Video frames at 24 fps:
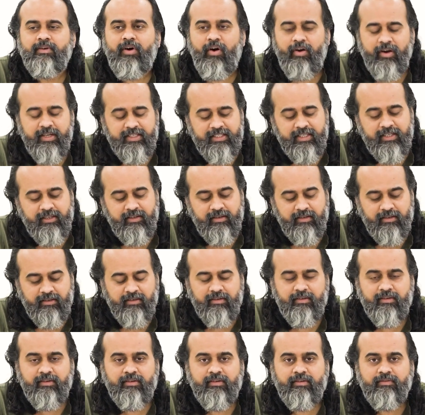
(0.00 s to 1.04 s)
Or is it
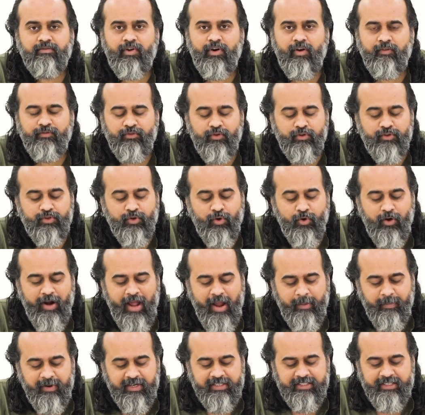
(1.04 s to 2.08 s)
one of those old
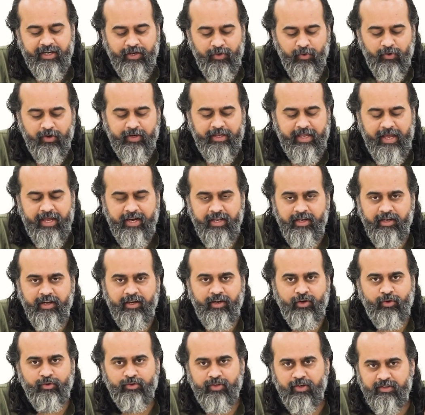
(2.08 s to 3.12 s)
habits that you are carrying
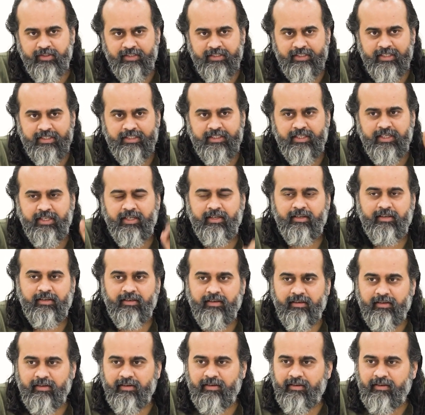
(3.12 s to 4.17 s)
in
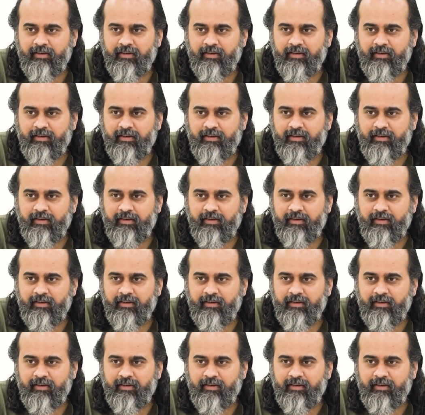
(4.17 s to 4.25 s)
2016?